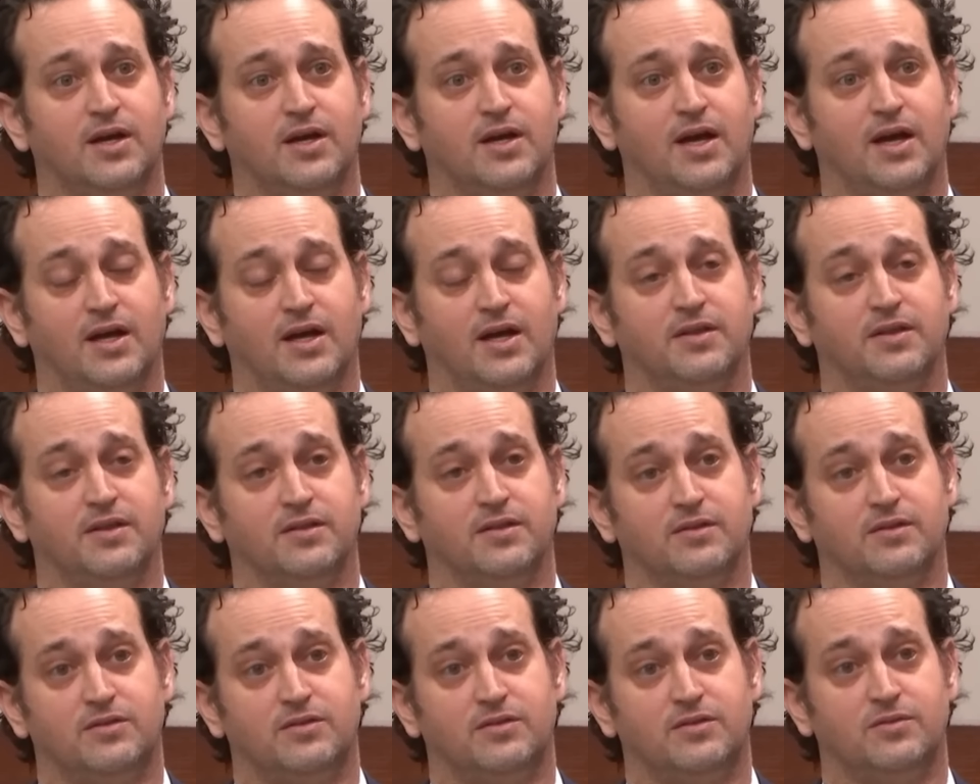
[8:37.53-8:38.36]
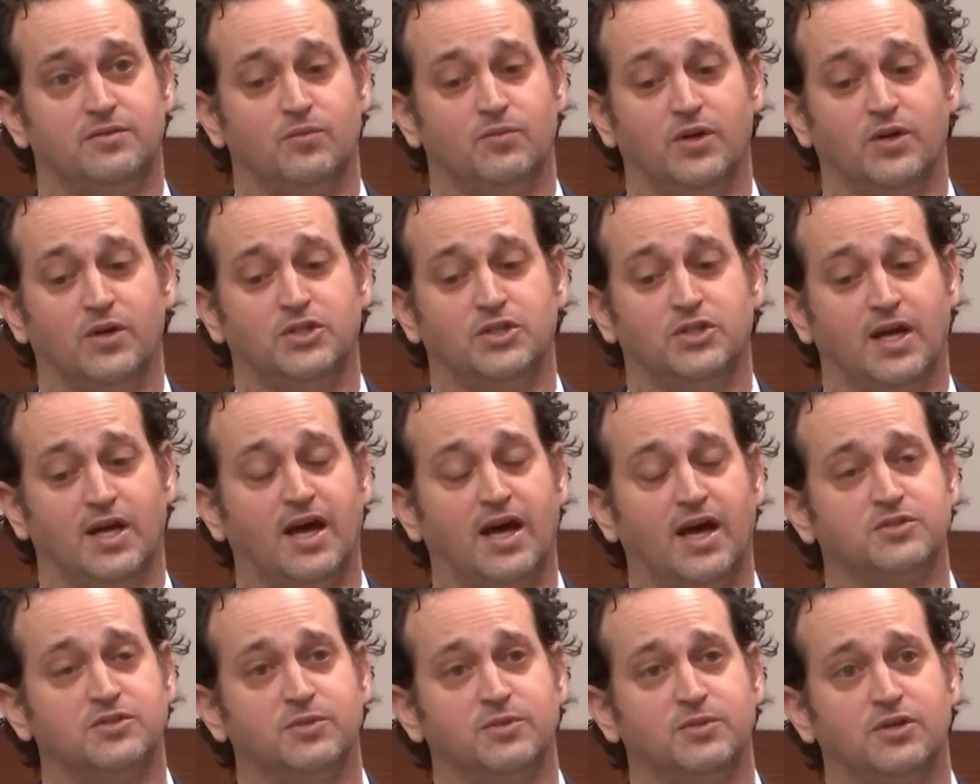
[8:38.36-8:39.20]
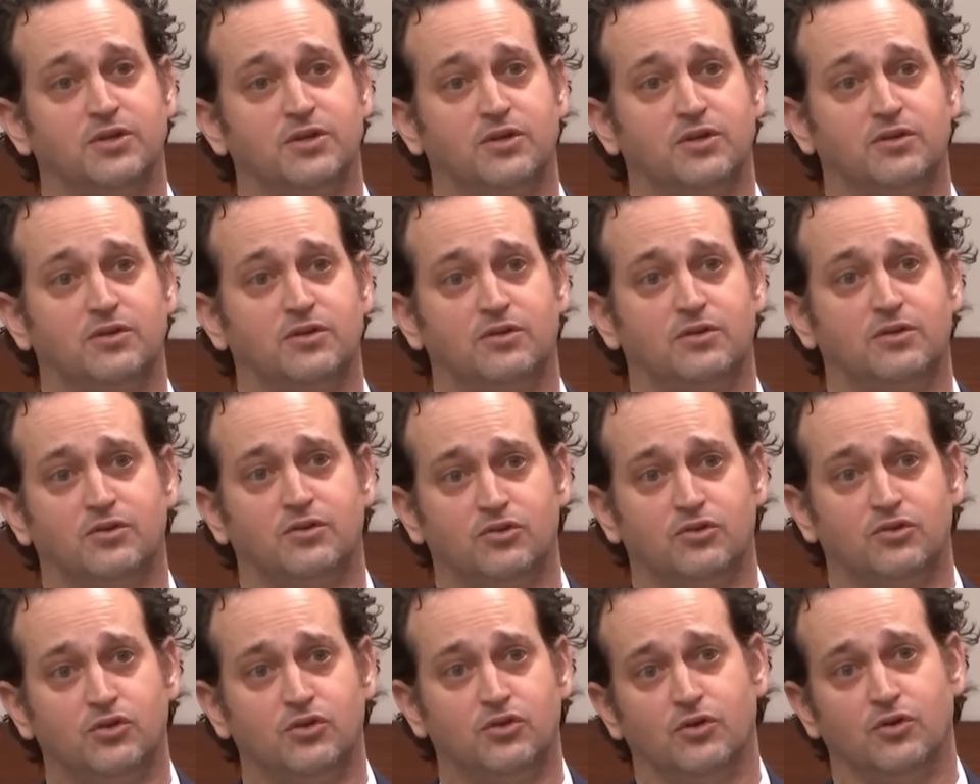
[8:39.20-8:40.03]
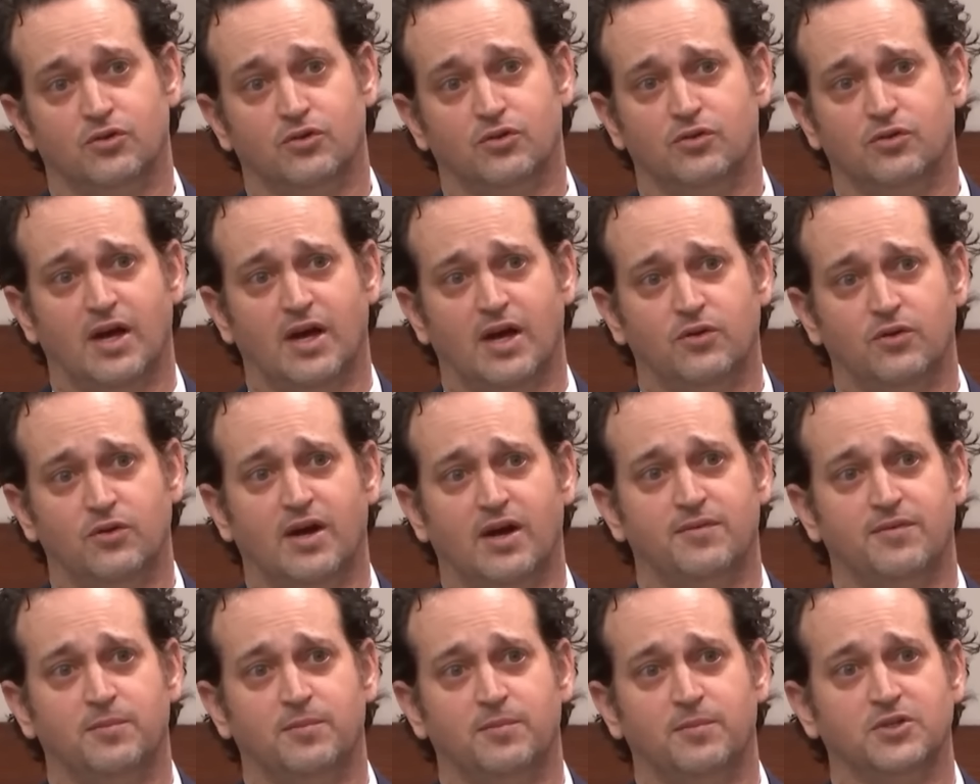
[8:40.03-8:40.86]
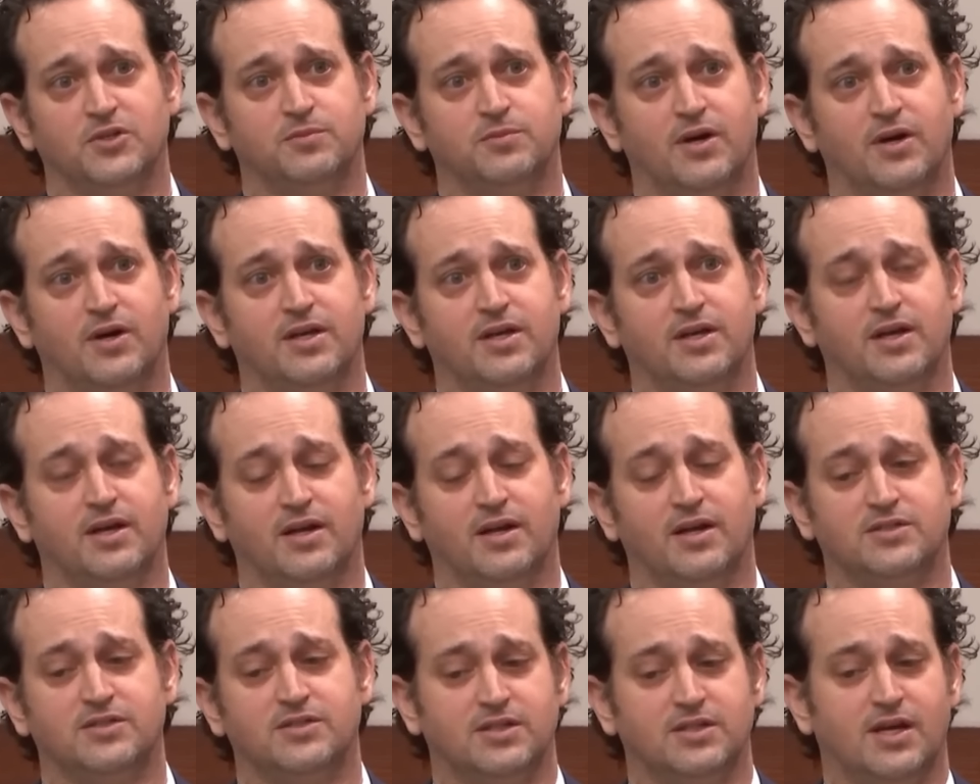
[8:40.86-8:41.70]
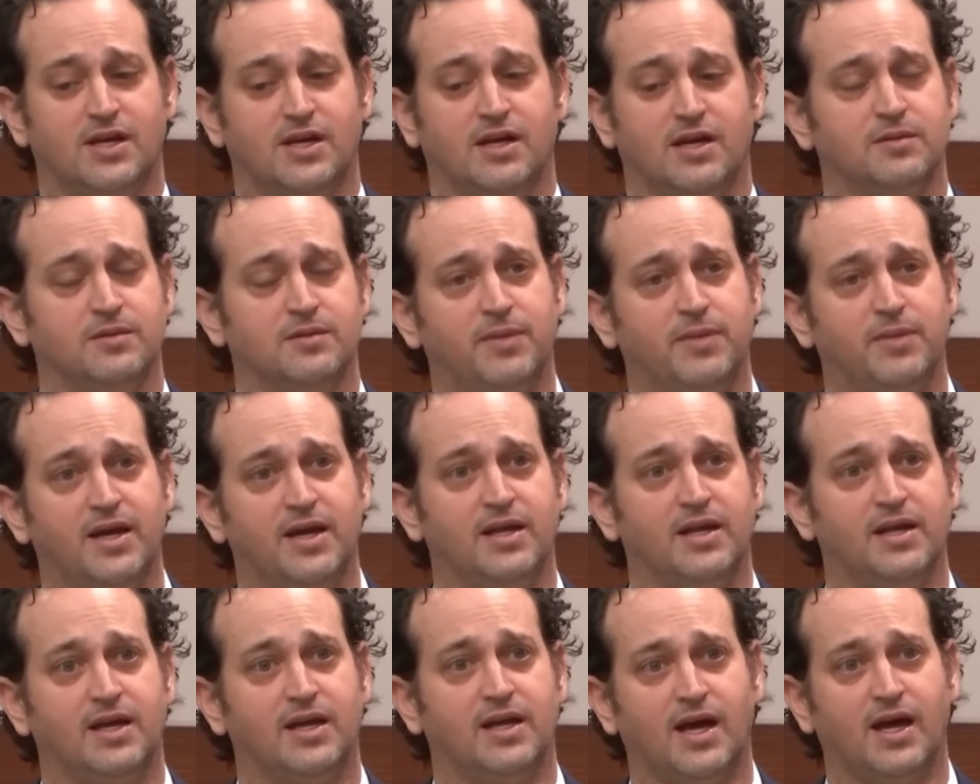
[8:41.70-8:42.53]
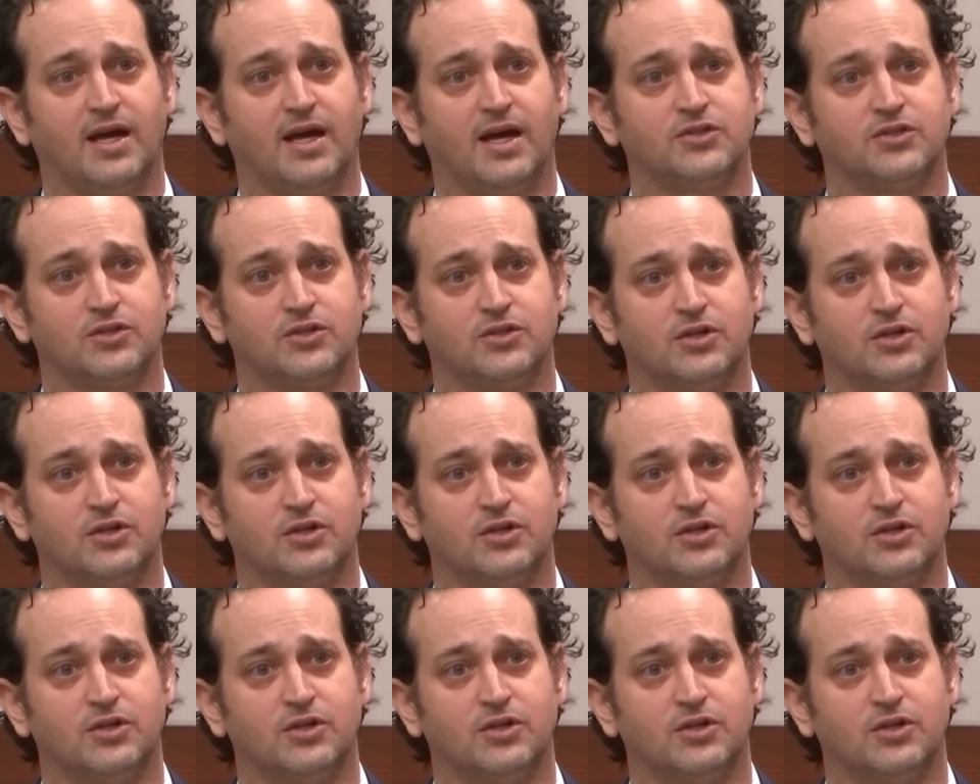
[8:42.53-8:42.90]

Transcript: And when she asked me, do you have that much money? And I said, yeah, I could pay it in cash.